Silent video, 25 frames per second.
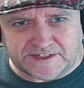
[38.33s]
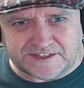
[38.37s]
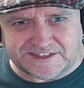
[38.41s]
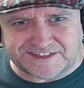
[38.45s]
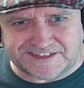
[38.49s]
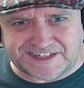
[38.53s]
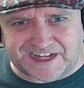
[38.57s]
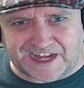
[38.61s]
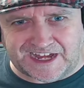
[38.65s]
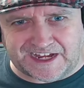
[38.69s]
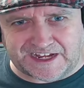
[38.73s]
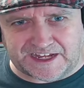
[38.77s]

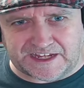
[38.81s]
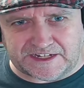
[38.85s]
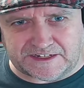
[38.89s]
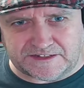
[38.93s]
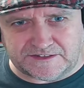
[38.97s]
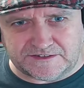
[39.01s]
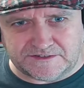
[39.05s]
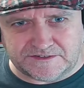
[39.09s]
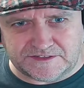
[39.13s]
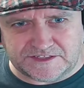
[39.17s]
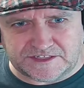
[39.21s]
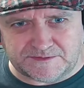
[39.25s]
Dang it!
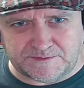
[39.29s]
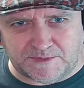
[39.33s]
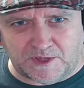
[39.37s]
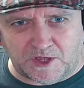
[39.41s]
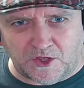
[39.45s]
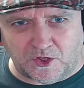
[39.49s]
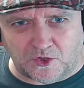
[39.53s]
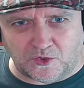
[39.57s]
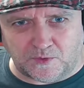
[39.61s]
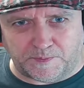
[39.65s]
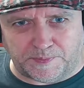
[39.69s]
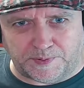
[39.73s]
So my
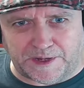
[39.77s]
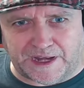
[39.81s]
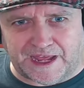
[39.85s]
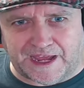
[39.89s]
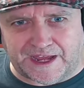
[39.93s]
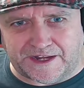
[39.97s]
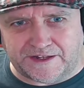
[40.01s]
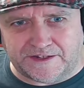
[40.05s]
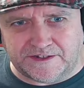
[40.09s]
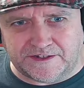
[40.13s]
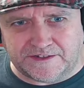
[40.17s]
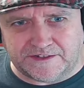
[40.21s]
whole
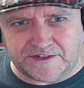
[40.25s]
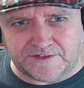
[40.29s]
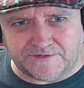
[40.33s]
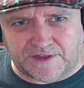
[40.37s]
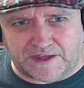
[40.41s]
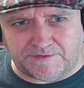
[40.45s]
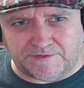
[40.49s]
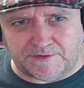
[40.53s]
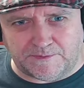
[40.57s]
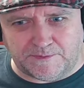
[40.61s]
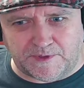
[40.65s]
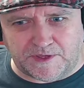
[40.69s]
plan of
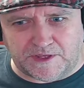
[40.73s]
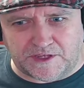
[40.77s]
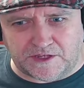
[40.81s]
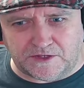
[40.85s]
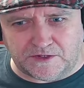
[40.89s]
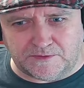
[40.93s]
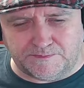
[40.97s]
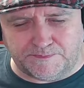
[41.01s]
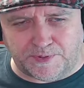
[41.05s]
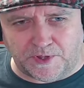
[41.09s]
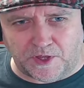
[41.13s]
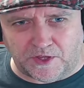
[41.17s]
having my
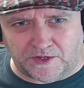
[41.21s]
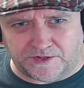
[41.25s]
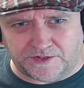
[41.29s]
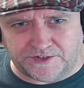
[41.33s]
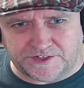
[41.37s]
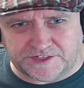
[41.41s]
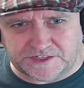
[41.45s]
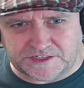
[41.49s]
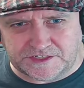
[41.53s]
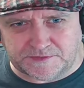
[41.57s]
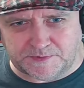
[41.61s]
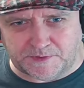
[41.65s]
own
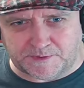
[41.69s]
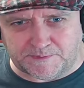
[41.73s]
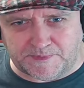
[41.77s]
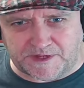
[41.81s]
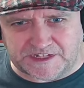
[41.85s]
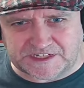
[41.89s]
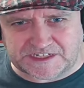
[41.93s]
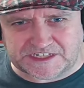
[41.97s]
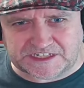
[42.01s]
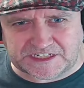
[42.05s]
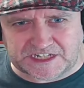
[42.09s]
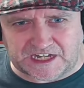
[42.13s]
pond to put my
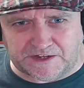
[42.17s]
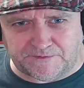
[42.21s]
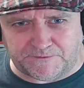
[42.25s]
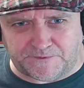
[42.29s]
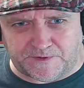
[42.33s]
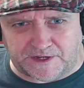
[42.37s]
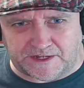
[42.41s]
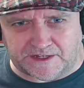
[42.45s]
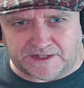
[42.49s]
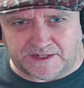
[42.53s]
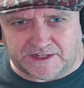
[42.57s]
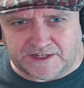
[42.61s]
skiff
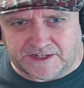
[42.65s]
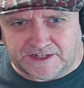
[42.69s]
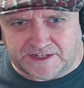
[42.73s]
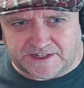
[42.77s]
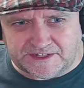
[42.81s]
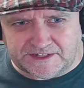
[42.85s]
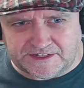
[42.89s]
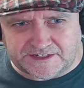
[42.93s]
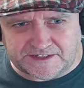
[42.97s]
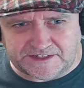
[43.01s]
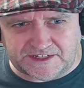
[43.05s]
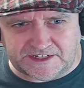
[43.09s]
in
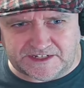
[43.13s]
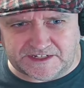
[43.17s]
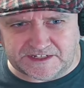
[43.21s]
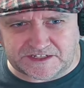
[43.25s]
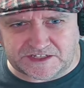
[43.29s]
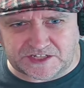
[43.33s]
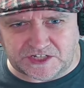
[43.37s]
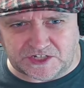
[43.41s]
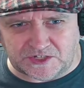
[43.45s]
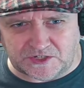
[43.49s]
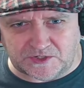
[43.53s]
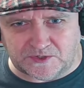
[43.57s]
near
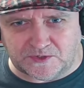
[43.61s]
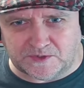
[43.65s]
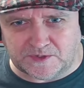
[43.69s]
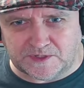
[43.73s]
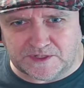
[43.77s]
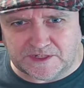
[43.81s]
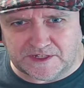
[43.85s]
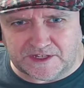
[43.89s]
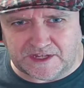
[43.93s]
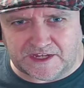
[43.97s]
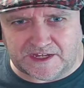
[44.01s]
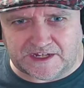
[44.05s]
to
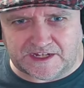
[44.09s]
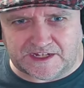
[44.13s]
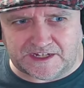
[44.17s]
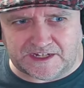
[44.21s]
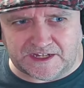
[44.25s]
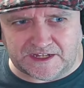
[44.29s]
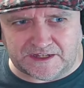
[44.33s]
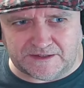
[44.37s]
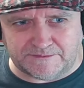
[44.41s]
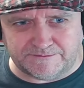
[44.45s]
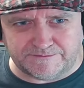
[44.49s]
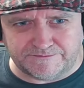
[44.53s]
a
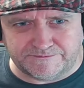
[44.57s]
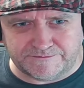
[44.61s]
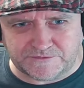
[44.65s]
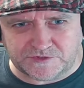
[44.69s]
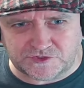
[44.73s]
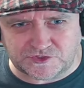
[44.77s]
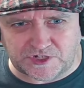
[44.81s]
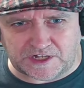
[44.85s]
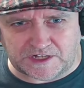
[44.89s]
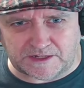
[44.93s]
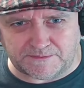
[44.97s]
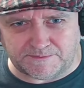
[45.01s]
um,
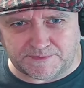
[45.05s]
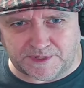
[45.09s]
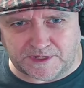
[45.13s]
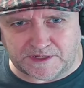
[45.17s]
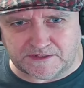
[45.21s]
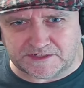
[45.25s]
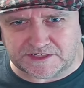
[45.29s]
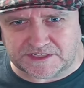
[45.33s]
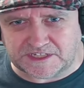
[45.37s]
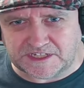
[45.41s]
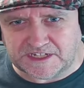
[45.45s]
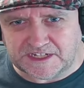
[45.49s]
trading
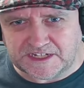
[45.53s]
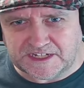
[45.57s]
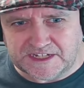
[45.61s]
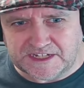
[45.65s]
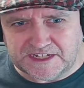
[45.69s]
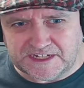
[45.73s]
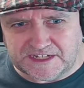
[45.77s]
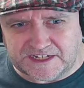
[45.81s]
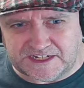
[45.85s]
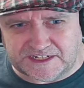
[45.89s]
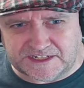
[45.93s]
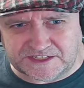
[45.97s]
post
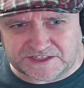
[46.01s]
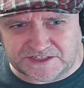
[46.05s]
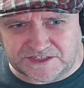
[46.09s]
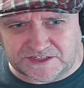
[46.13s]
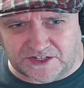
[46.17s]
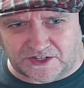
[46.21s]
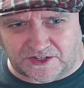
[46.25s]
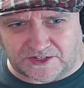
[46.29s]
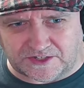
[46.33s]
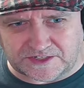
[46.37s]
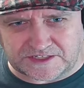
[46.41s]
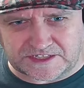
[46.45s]
is
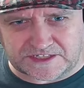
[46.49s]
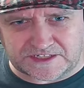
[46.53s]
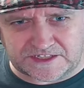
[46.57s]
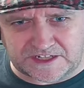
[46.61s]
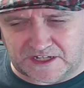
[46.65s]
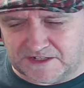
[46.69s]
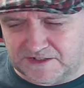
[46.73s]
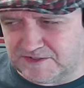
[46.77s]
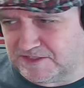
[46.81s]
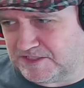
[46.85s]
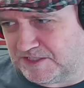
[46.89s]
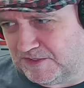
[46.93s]
not
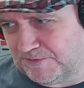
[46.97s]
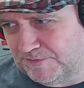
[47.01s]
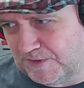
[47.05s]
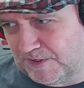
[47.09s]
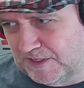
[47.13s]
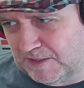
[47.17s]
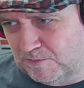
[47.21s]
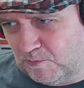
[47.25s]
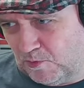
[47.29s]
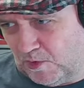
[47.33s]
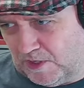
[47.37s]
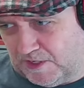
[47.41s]
going to
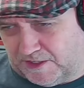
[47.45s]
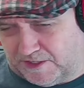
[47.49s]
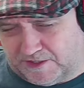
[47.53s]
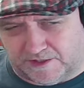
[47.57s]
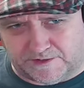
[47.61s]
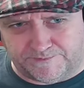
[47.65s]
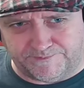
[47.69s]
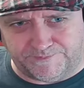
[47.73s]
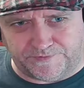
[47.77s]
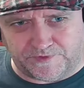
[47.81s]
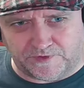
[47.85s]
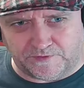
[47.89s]
freaking work
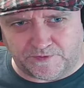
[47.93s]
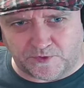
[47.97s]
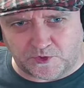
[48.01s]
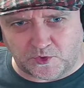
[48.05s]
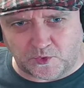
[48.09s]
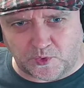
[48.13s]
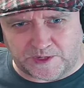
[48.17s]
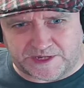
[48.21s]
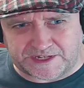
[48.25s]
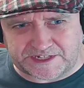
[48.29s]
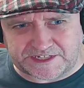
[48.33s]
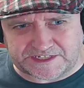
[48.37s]
for
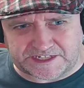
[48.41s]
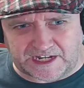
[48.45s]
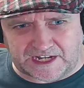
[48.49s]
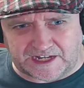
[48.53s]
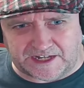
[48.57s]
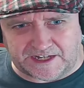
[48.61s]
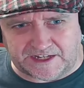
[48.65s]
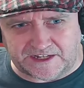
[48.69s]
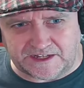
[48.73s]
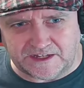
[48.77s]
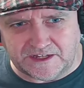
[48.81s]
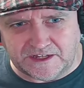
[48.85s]
quick
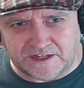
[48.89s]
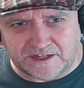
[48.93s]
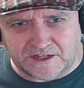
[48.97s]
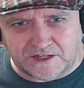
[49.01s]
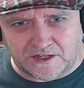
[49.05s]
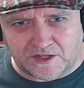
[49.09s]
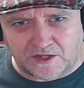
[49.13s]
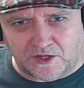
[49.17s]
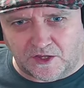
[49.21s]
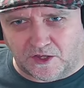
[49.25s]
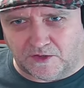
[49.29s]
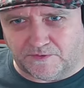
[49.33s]
selling
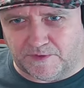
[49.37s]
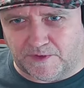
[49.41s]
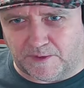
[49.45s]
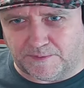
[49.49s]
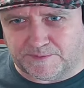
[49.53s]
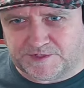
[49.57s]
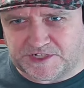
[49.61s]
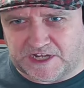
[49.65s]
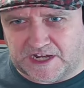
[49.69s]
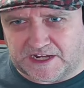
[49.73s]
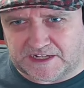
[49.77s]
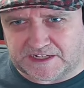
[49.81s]
of
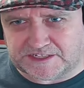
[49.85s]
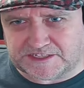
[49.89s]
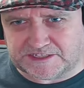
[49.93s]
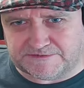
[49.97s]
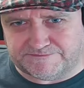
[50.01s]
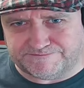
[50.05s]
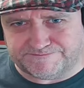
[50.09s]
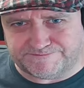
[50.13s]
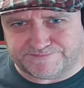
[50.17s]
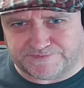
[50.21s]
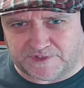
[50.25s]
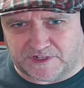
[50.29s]
objects.
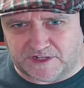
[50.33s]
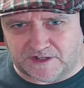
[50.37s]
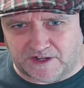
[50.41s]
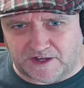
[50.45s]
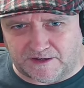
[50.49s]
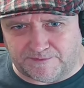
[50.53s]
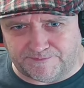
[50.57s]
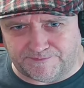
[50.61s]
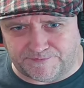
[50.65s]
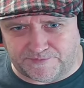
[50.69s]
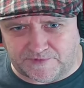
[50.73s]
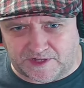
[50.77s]

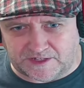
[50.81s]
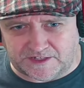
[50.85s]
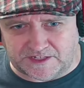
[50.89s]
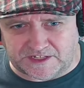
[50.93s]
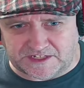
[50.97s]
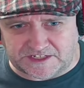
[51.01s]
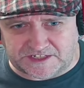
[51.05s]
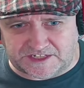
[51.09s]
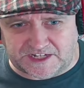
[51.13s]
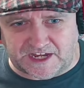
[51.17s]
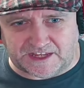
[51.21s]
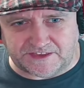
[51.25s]
Alright, and
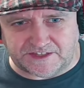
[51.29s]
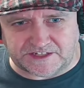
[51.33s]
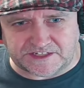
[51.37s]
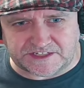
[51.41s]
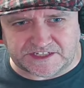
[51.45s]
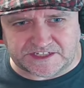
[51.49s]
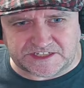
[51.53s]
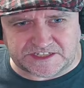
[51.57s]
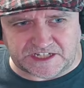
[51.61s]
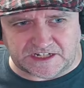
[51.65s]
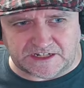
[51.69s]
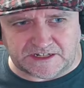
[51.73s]
this, yeah, this
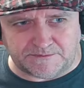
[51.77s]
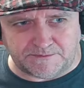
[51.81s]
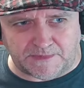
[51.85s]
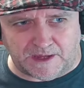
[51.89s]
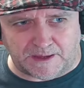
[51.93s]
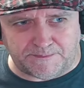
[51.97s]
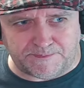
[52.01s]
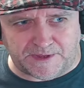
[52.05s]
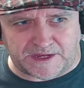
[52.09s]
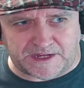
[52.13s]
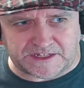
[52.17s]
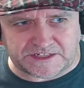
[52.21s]
is still in my
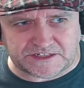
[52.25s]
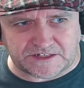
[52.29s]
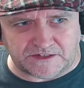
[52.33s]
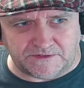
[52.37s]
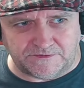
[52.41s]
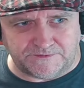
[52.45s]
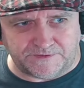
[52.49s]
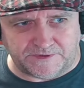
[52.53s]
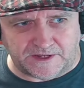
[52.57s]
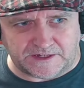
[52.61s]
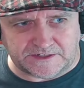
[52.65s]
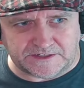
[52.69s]
base
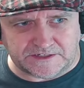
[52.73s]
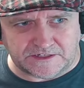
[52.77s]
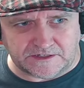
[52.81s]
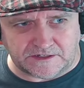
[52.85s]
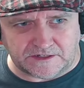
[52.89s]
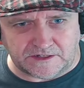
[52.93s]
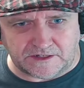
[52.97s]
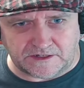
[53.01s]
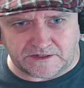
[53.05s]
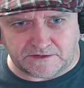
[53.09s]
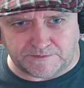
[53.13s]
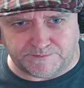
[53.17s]
confines. Look,
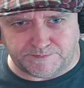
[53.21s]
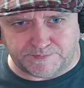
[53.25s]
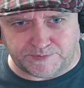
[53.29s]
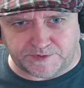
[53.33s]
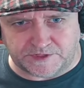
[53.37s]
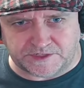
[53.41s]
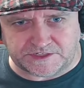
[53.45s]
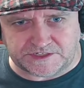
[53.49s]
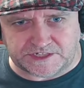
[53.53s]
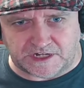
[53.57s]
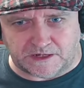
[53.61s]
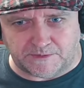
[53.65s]
I could put
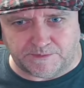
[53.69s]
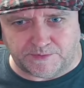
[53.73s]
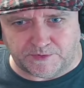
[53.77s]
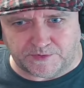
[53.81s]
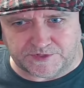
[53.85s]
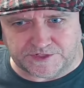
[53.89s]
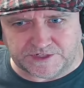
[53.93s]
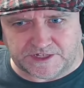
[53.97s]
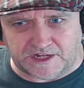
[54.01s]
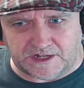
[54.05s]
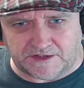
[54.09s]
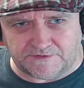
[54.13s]
a
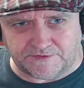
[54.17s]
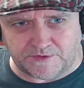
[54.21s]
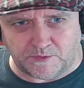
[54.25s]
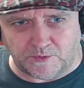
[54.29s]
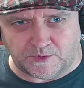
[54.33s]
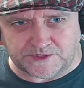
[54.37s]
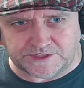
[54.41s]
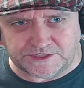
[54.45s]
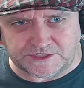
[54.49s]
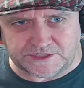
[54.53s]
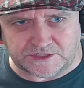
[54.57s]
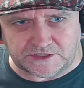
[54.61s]
teleporter there if I
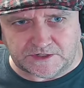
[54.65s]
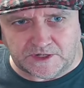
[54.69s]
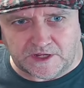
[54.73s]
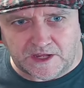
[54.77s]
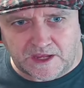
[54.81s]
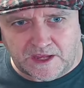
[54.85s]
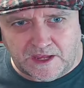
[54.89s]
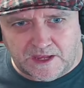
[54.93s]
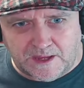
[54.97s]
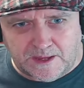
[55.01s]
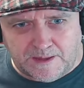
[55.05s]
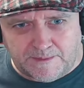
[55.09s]
wanted to.
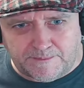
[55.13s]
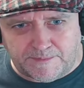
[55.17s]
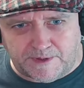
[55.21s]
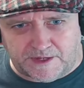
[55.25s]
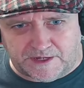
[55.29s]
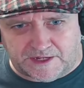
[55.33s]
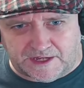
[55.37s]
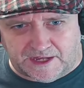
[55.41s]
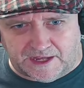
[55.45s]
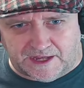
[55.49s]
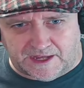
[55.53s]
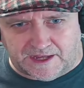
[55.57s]
But
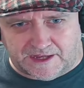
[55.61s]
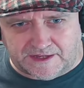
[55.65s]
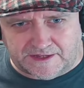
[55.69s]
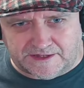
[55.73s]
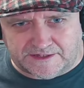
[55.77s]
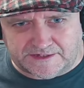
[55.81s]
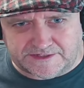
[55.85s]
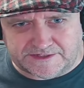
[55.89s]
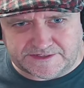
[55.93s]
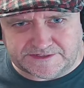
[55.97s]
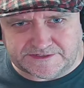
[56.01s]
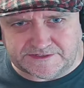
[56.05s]
yeah,
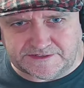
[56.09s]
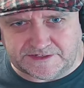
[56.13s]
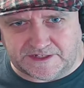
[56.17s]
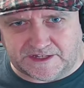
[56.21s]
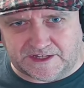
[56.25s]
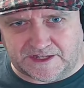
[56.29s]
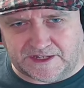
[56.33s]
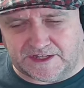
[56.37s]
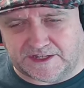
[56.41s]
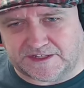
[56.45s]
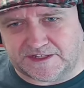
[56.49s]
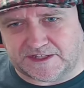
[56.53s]

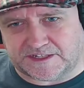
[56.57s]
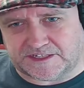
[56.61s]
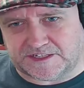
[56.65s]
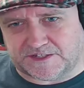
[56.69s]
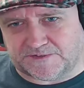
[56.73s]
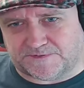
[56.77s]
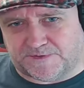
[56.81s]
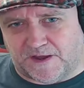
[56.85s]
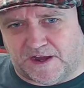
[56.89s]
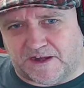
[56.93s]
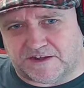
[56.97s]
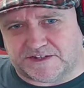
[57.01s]
yeah, that's as
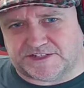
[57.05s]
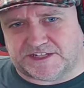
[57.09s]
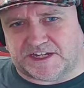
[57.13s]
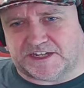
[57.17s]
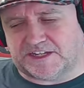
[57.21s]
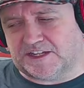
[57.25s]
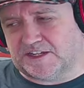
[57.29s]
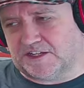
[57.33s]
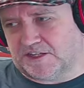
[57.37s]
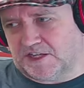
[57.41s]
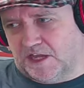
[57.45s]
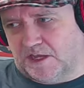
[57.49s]
far as I
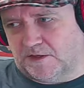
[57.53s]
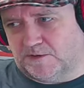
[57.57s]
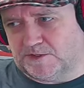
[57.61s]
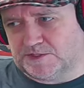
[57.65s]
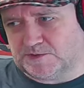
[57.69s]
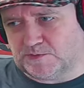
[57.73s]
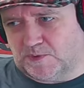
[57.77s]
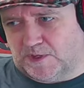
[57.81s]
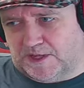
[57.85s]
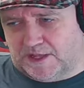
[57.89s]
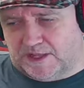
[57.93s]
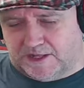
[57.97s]
could go as
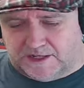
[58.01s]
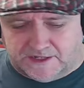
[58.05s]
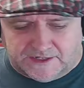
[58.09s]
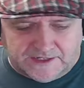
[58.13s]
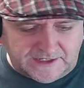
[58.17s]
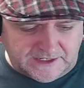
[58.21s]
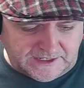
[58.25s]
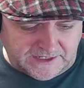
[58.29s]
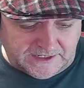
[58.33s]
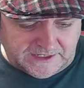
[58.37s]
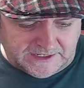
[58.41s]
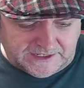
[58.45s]
well.
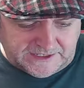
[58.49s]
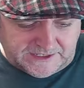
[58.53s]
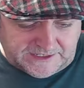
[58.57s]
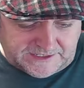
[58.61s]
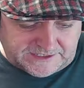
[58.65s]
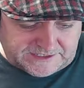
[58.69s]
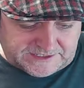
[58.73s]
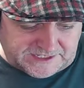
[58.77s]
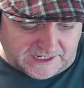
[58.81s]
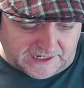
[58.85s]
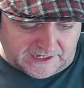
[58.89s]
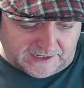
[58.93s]

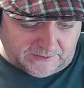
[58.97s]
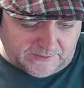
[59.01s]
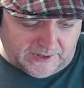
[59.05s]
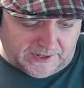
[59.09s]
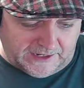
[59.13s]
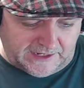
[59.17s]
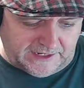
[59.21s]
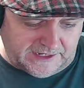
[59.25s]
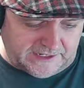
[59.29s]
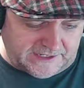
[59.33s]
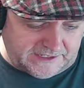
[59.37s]
So anyway,